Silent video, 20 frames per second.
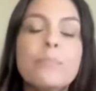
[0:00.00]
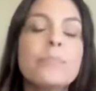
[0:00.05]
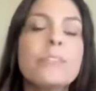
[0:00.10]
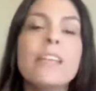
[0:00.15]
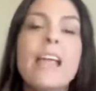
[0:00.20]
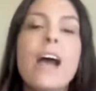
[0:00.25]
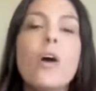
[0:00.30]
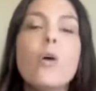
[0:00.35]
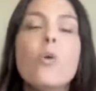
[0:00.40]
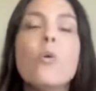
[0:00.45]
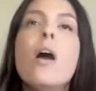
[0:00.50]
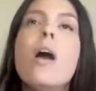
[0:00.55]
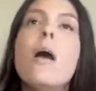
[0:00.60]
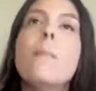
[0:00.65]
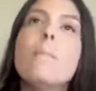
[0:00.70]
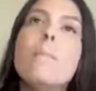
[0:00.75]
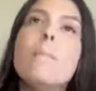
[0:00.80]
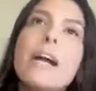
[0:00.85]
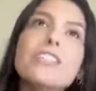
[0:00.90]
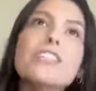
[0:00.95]
Now,
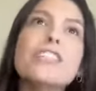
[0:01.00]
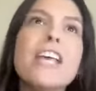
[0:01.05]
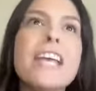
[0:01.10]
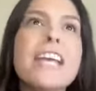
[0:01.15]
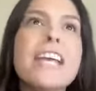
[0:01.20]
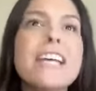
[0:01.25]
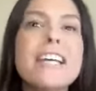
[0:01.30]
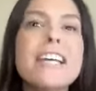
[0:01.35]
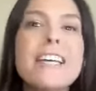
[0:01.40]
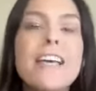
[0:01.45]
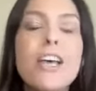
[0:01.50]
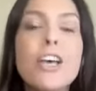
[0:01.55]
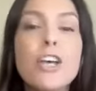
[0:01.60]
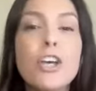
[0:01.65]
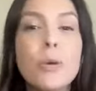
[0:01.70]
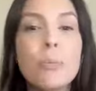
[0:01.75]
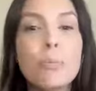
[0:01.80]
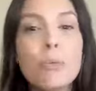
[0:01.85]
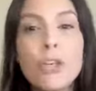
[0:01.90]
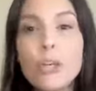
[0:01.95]
much like a
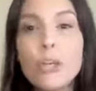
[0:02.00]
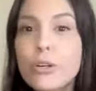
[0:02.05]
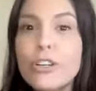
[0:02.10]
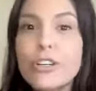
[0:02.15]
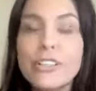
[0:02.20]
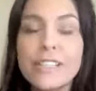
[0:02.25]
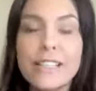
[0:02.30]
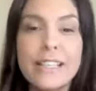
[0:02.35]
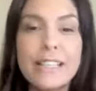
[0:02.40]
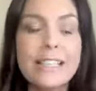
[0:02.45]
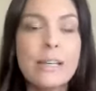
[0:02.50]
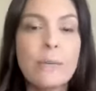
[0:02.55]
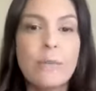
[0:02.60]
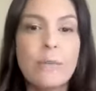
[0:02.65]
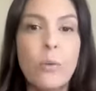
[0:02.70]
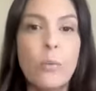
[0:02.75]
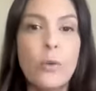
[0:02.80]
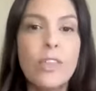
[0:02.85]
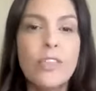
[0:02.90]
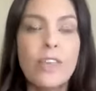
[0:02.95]
computer system
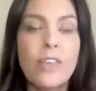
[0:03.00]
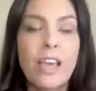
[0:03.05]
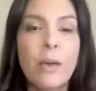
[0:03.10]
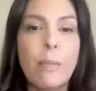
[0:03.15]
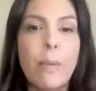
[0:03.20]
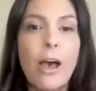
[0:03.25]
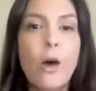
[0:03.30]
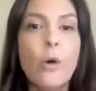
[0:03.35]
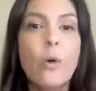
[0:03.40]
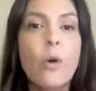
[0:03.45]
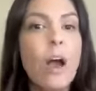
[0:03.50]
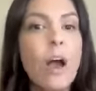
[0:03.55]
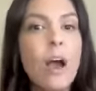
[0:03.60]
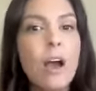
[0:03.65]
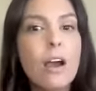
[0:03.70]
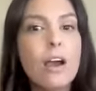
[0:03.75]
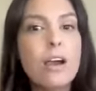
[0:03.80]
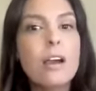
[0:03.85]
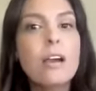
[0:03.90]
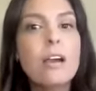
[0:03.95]
that we think about,
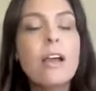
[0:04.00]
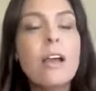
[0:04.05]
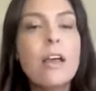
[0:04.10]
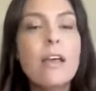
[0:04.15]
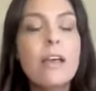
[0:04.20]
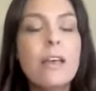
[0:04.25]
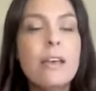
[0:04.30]
our